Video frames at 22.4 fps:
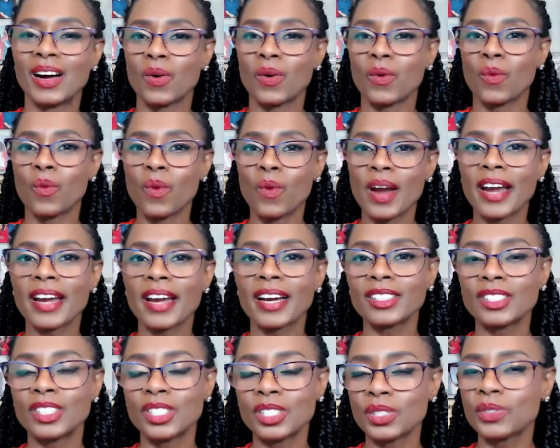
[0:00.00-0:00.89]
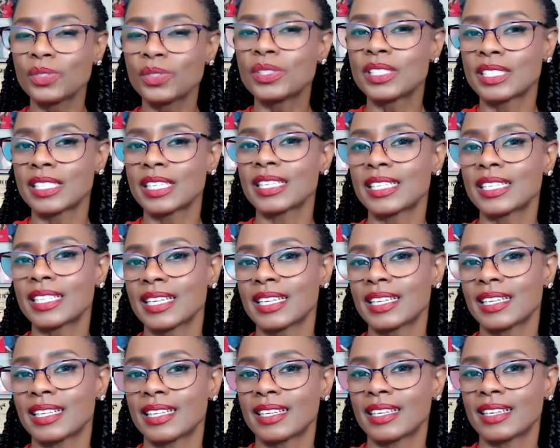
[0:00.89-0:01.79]
where do you sit
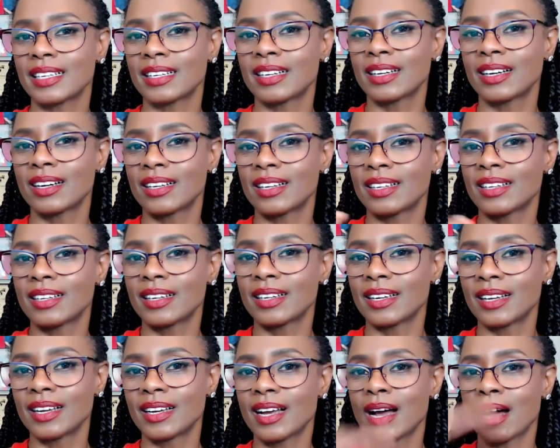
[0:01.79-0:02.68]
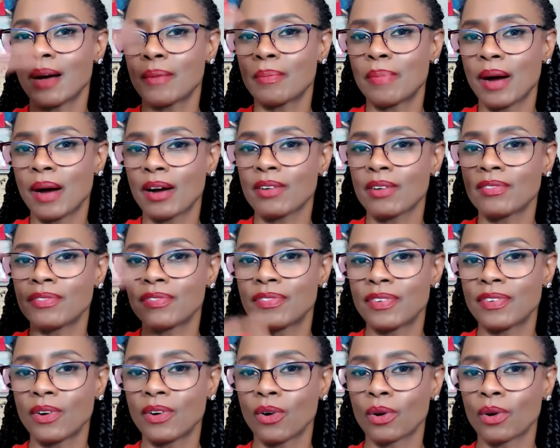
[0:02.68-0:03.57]

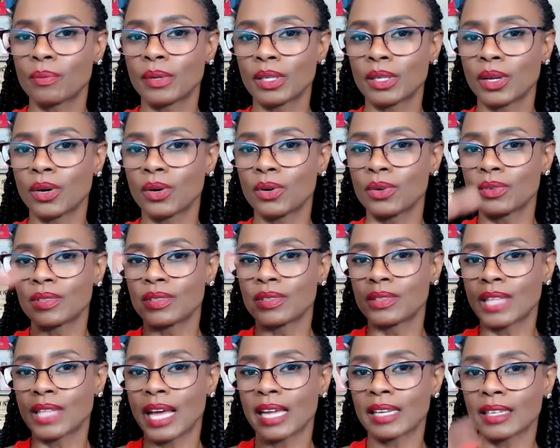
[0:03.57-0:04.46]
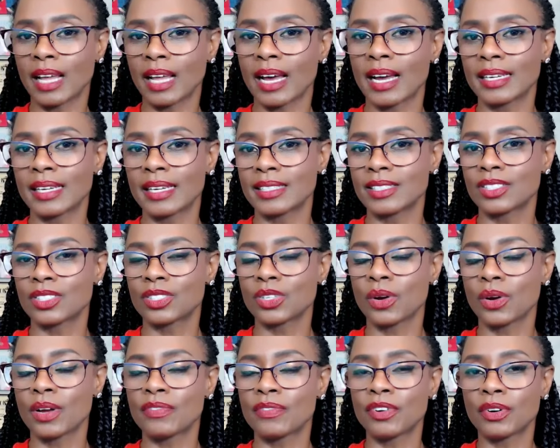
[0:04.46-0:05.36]
above or below that line?
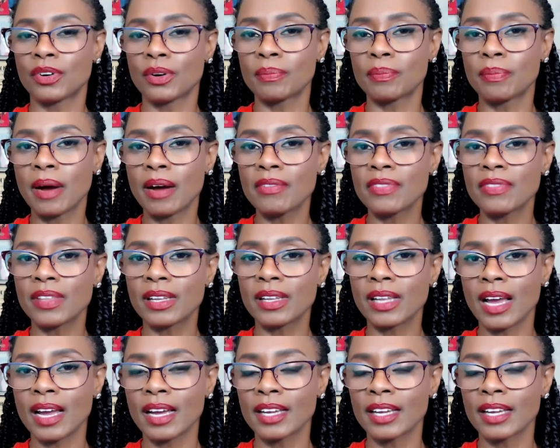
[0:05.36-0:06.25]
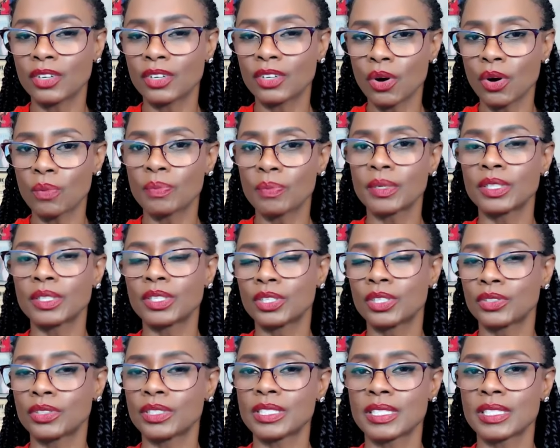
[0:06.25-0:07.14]
So if you're above the line, you're open,
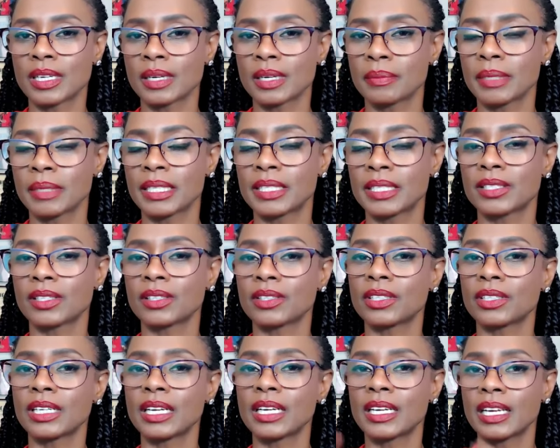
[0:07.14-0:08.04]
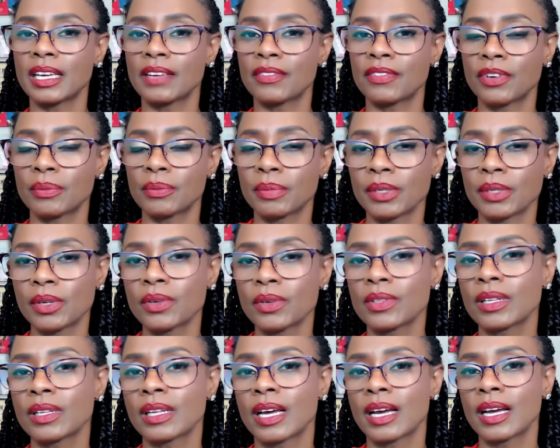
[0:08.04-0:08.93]
curious, and committed to learning. If you're below
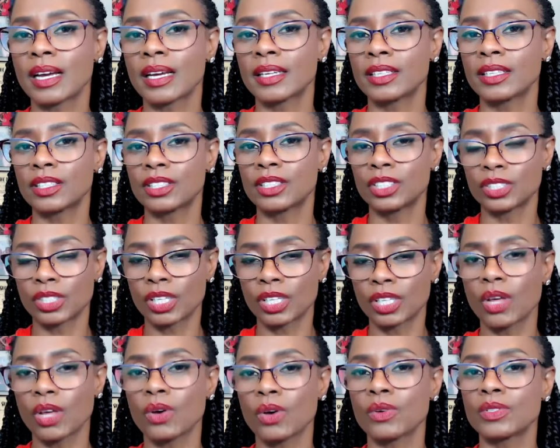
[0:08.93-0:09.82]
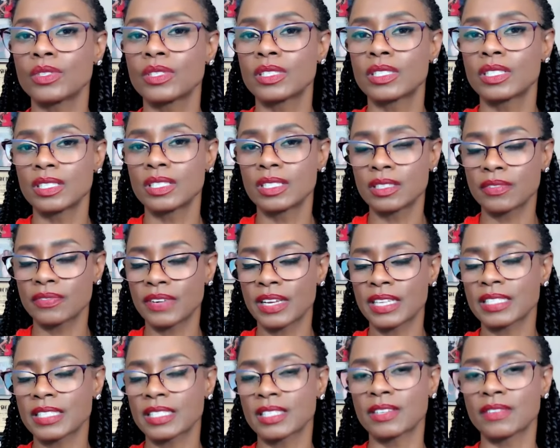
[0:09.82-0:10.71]
the line, you're closed,
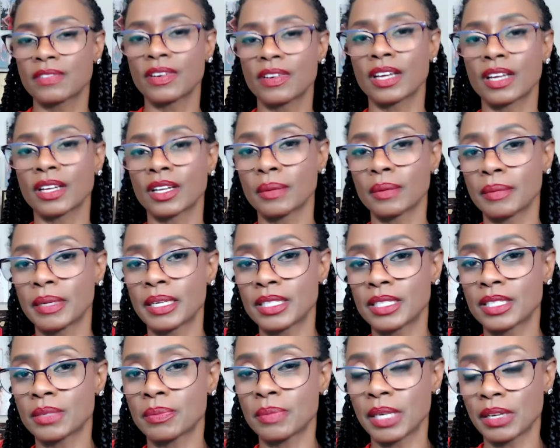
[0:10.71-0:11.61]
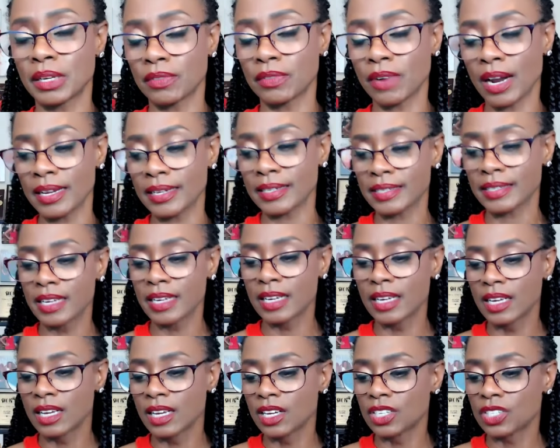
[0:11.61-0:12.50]
defensive, and committed to being right.
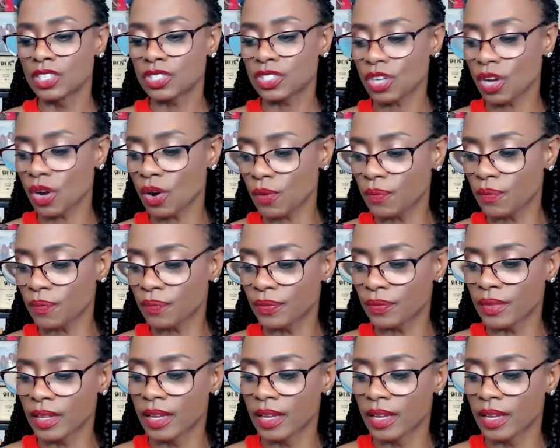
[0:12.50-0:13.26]
So